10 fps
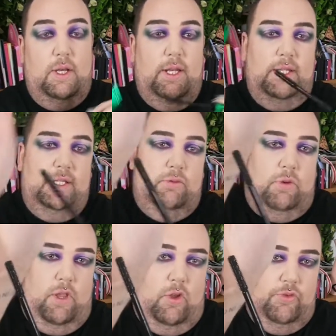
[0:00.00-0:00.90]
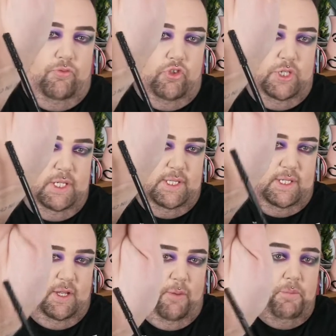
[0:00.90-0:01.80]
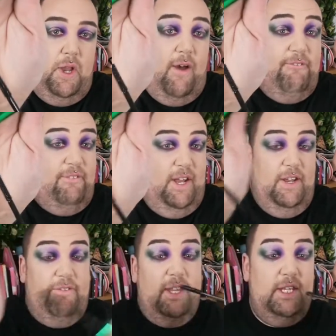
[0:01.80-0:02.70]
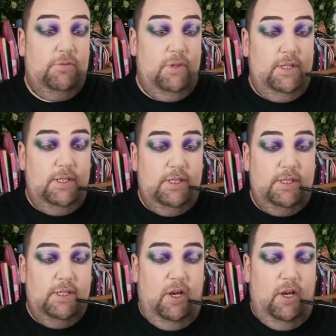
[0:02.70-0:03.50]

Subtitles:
And this is one of those brushes. I'm not a fan of these ones.